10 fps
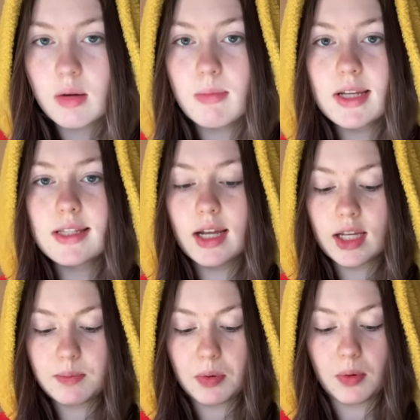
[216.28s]
My
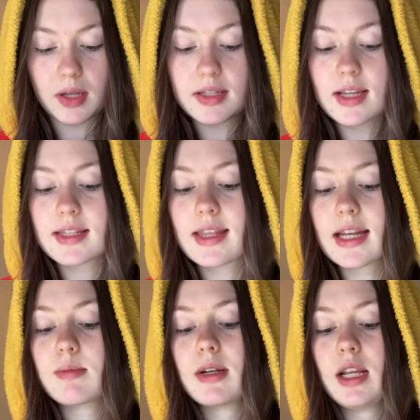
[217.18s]
second point is
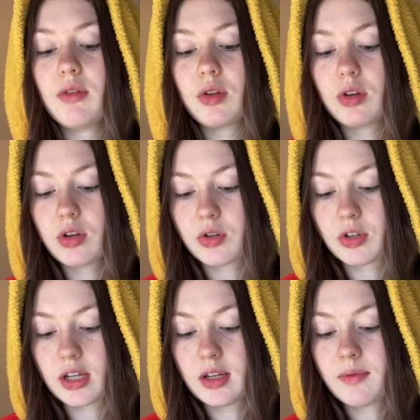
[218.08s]
that medieval
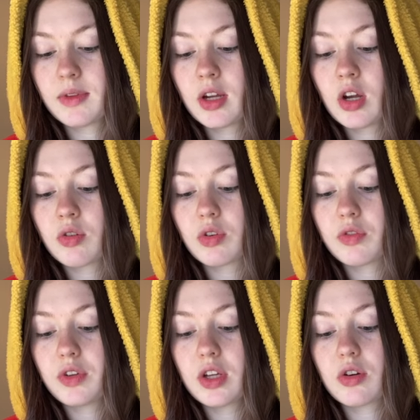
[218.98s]
cookery
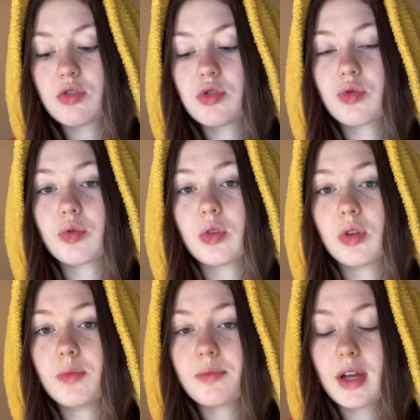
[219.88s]
reveals the
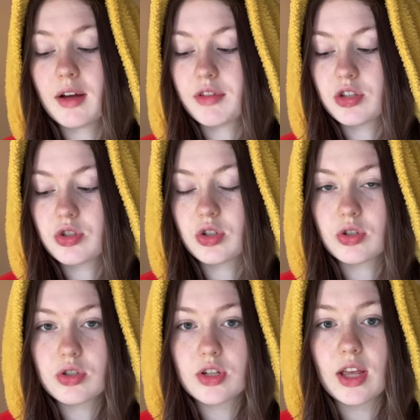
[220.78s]
role of the
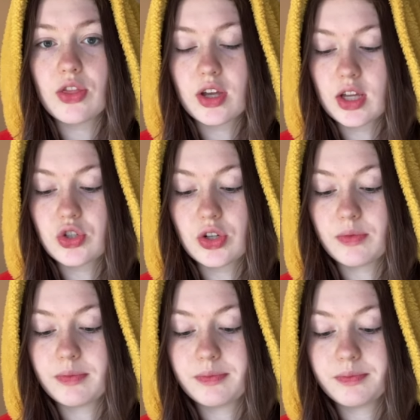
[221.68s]
church in the kitchen.